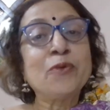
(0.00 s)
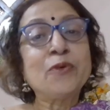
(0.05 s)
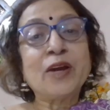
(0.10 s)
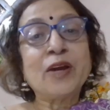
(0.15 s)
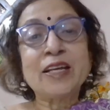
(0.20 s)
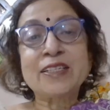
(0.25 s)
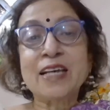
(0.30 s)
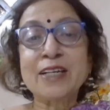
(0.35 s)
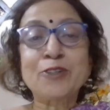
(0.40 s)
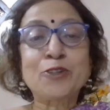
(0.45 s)

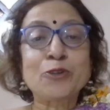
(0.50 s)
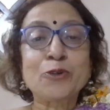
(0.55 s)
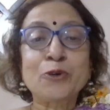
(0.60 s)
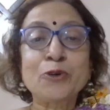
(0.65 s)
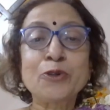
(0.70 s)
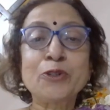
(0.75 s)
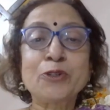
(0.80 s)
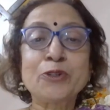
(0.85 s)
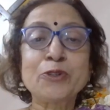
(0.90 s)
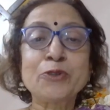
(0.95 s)
as I
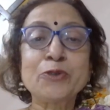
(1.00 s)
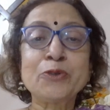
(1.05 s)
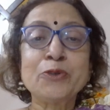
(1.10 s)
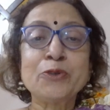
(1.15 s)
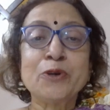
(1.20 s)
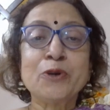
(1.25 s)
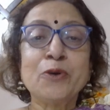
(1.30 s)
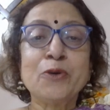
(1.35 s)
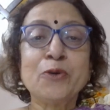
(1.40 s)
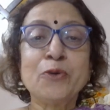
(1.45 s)
told you,
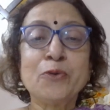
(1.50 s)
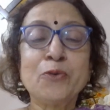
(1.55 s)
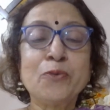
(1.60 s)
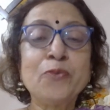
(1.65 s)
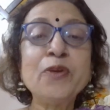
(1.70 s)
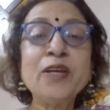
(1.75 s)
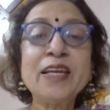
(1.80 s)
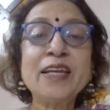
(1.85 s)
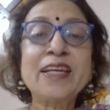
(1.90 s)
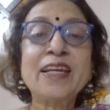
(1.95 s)

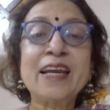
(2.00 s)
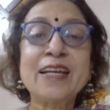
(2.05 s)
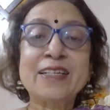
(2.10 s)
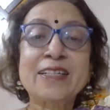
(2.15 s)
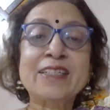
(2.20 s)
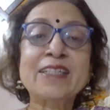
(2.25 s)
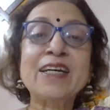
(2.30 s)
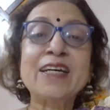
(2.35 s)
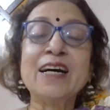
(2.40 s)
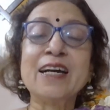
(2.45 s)
we
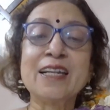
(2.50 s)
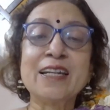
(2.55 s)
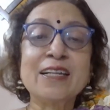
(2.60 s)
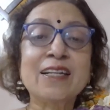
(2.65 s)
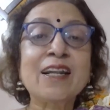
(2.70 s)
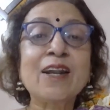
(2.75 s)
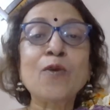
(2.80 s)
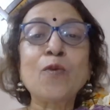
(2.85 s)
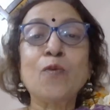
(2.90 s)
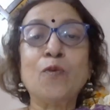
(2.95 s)
get a
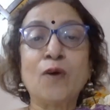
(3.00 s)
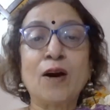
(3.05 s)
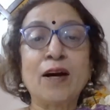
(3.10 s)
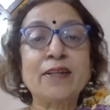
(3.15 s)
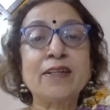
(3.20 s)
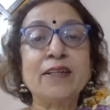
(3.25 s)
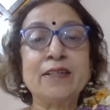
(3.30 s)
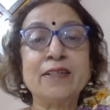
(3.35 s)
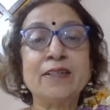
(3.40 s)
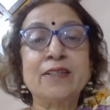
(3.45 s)
little
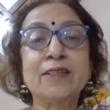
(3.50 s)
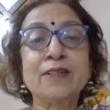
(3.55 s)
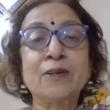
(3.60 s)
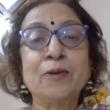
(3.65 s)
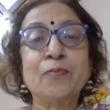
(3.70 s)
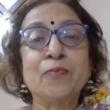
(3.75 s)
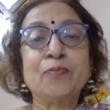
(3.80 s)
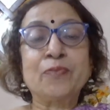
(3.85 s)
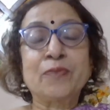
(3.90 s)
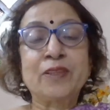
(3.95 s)
worried.
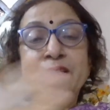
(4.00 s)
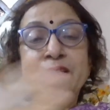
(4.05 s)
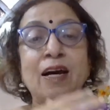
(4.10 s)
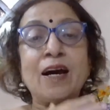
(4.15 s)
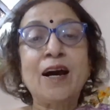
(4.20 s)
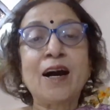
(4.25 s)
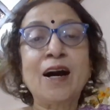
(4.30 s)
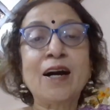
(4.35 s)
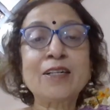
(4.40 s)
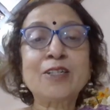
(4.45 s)
The
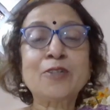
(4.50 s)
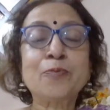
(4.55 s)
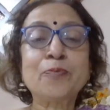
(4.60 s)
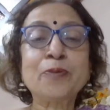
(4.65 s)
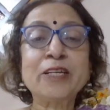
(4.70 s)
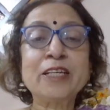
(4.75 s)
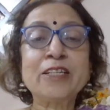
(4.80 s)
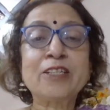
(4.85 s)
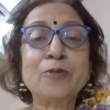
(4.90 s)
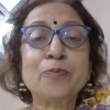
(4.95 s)

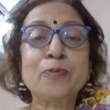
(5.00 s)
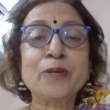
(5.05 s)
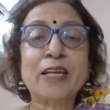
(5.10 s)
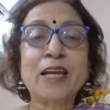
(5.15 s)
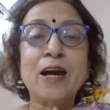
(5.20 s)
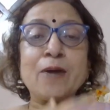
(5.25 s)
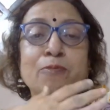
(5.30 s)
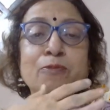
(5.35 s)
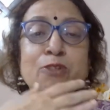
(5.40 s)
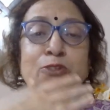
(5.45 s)
heartbeat
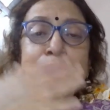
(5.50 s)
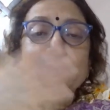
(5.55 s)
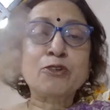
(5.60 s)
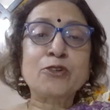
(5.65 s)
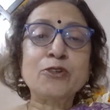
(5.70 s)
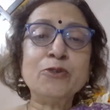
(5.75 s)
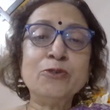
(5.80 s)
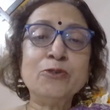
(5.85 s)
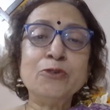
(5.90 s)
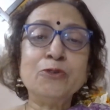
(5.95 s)
becomes
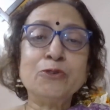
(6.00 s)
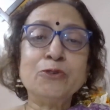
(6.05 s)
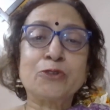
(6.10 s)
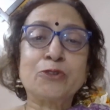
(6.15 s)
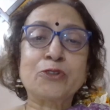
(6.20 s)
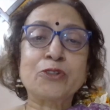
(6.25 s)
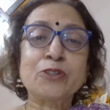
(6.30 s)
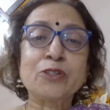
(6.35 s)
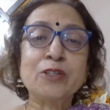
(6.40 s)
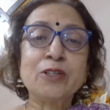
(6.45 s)

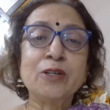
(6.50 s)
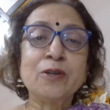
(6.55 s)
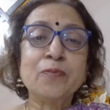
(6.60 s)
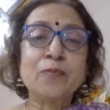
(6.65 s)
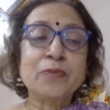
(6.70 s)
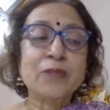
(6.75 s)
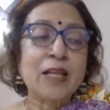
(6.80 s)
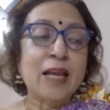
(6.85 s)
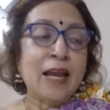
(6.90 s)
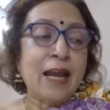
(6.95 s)
huge,
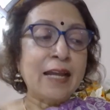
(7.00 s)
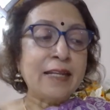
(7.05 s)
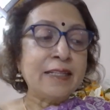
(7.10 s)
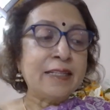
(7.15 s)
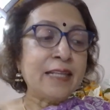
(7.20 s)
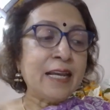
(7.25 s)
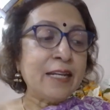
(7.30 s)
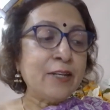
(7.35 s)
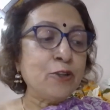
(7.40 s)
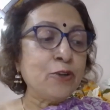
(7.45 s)
and
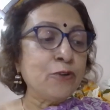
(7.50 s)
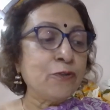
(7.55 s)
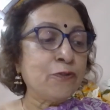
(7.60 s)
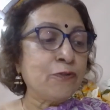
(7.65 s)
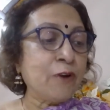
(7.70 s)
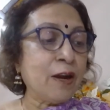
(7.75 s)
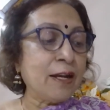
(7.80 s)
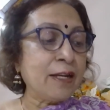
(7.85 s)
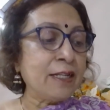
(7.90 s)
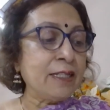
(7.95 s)
then you
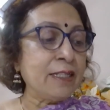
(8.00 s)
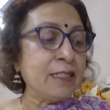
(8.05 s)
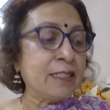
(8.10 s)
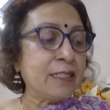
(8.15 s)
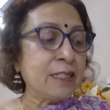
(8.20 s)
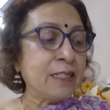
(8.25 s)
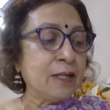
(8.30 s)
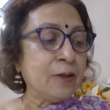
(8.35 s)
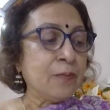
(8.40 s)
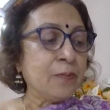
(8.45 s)
find
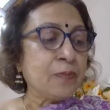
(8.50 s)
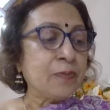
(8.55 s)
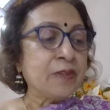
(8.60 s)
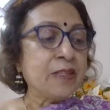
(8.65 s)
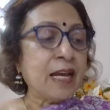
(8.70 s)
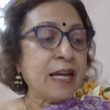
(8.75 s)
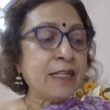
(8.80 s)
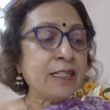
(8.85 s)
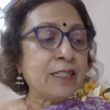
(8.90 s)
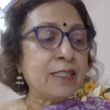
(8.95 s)

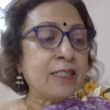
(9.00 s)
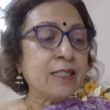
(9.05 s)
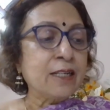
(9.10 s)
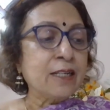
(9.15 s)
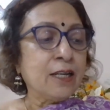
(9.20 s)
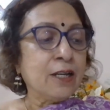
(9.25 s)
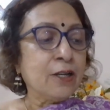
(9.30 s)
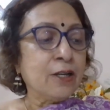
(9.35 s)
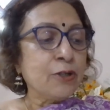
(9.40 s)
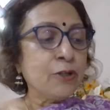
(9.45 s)
that
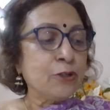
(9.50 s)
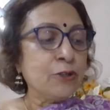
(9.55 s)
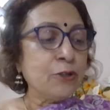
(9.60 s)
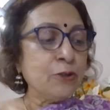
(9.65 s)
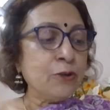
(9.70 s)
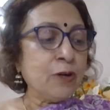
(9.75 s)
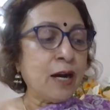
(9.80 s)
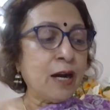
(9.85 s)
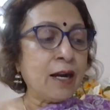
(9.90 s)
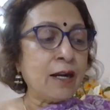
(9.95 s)

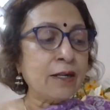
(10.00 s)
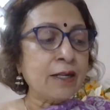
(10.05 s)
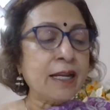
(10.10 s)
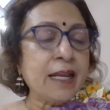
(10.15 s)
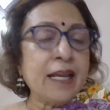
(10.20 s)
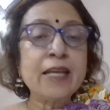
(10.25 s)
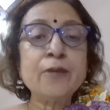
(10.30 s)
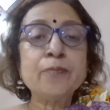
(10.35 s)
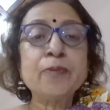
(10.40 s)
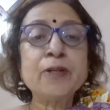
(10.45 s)
you are
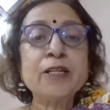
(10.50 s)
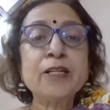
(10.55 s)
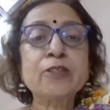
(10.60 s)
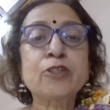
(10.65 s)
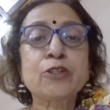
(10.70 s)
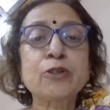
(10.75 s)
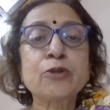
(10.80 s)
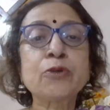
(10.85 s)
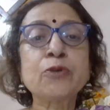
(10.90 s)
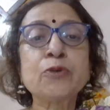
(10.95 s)
able
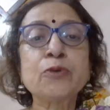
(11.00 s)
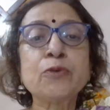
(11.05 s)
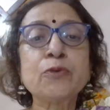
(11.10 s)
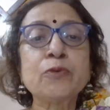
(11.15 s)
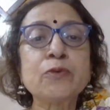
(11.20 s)
to